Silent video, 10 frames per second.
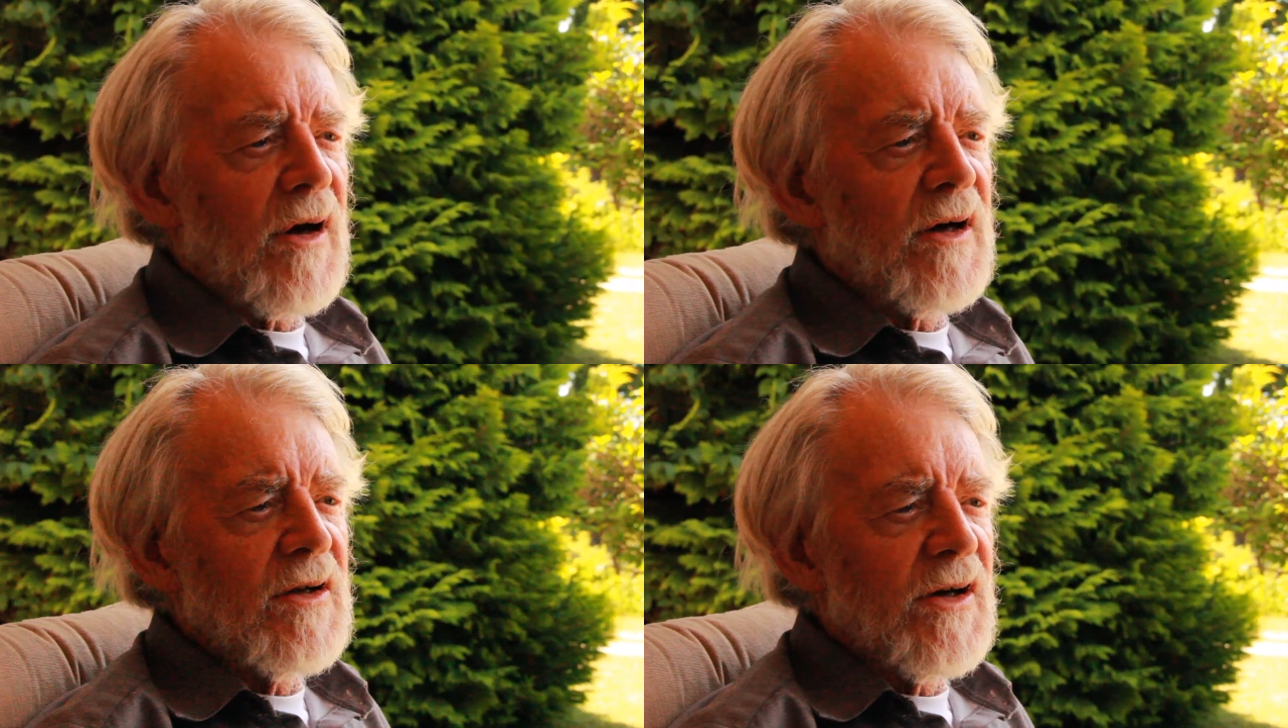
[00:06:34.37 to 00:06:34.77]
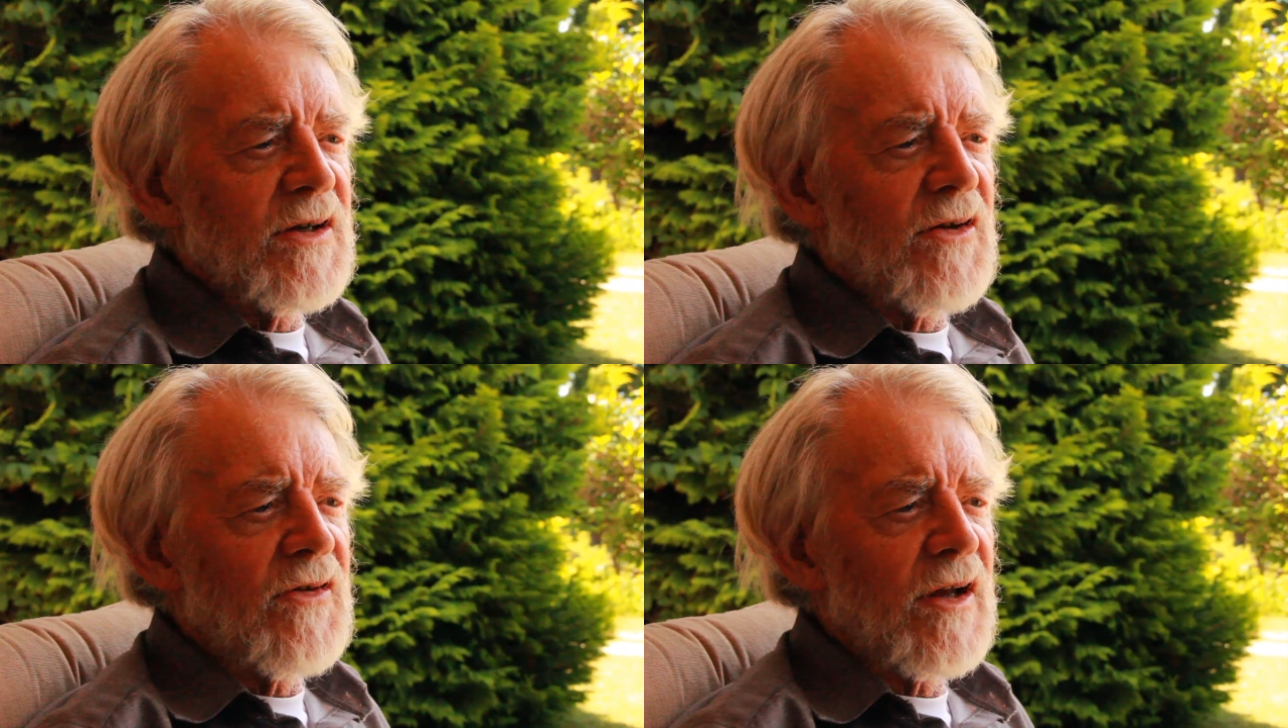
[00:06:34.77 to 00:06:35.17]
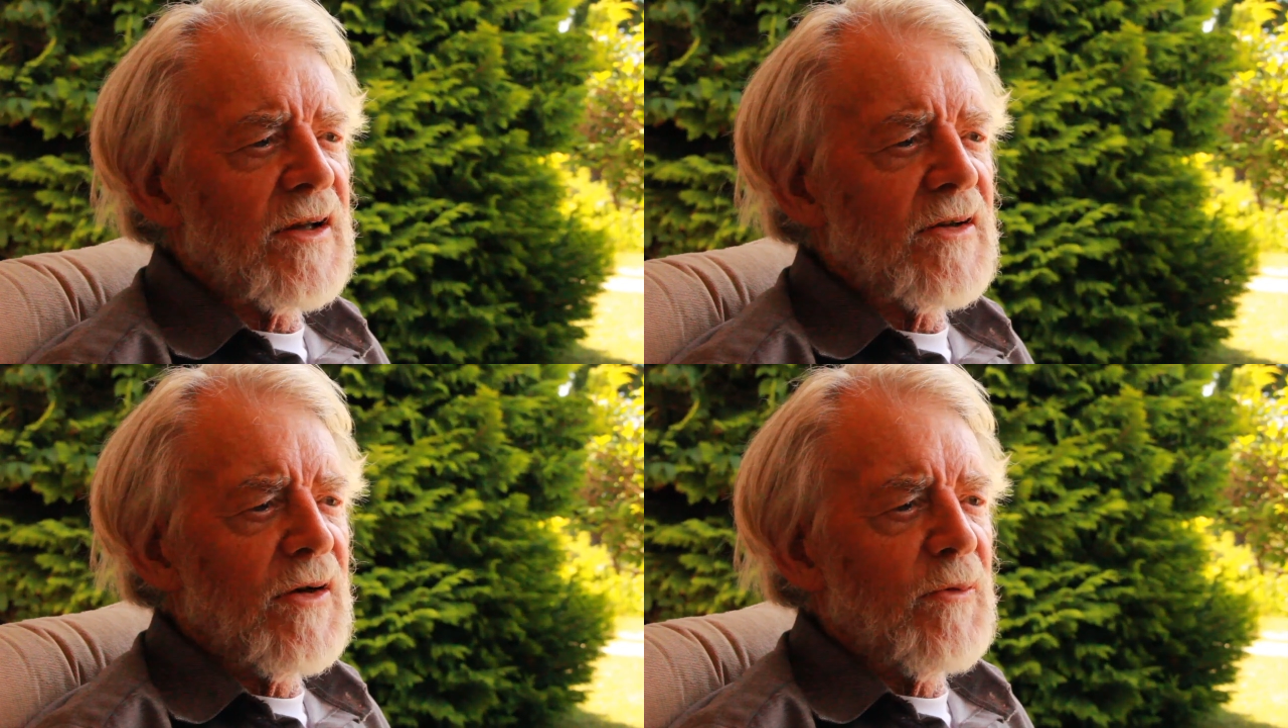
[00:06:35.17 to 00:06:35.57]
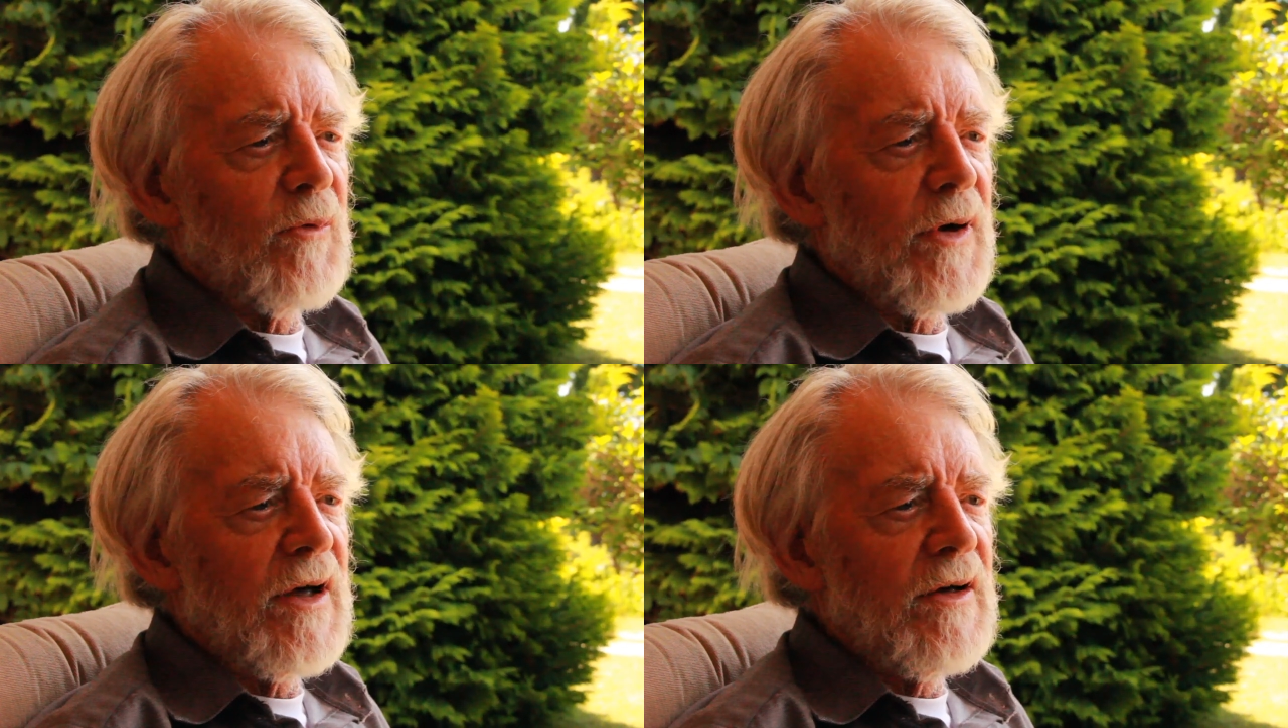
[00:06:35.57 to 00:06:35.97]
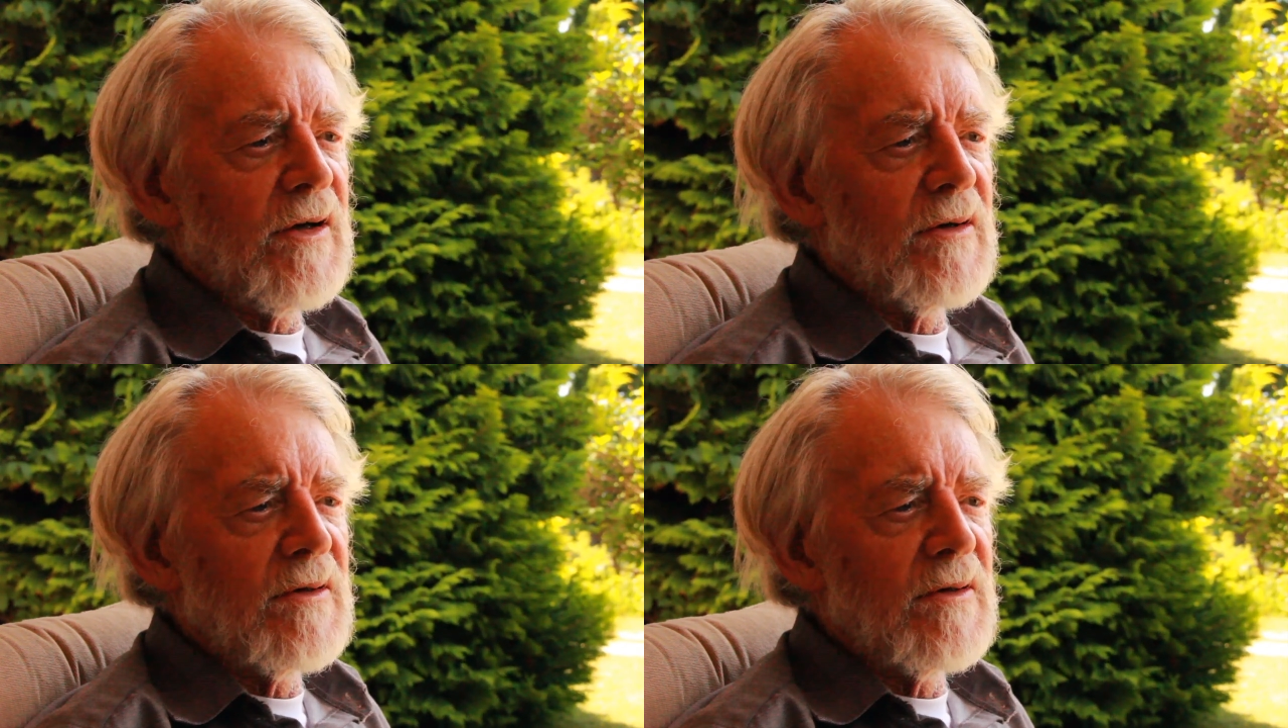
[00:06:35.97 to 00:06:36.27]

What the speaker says: I'd like to think that we